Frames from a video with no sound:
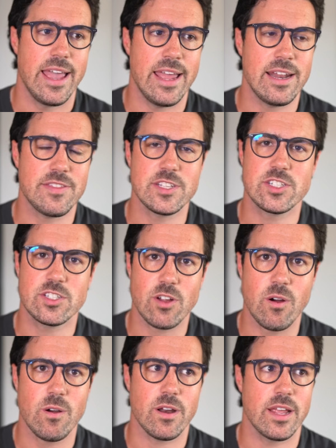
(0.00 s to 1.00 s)
And at the
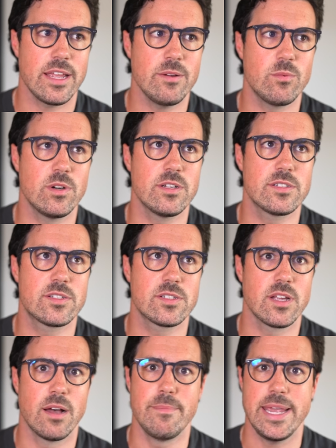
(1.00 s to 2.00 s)
start, it was
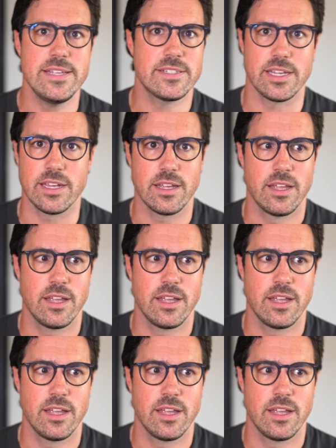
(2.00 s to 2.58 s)
amazing